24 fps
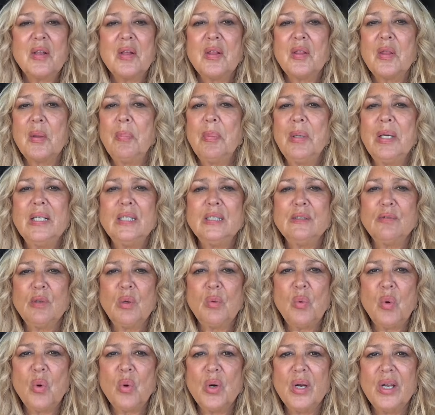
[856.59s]
the peaceful
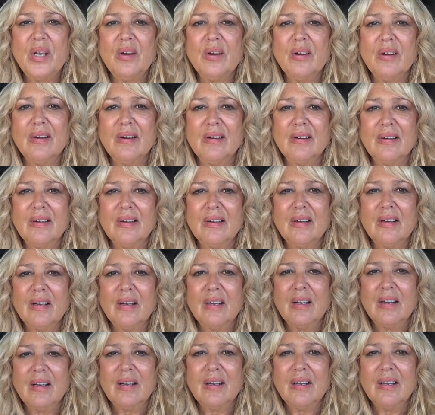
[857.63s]
warrior,
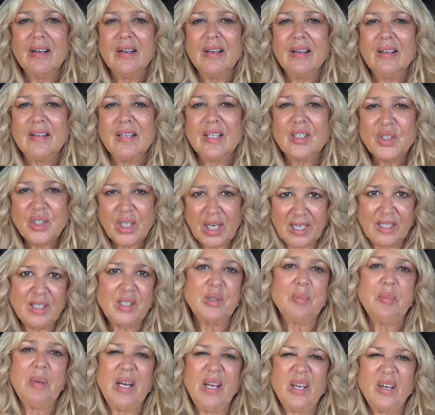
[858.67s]
the
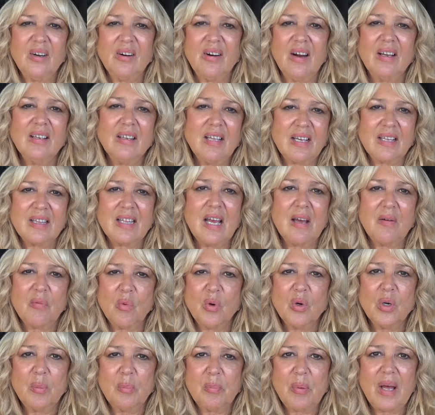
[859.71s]
change maker. I like that
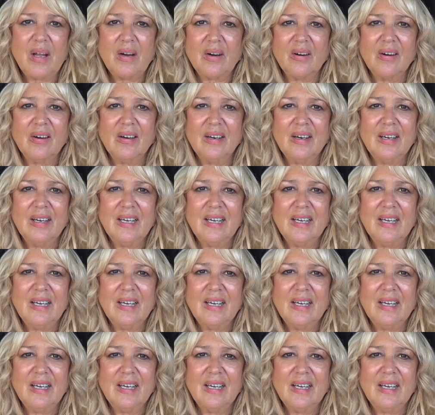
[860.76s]
word better.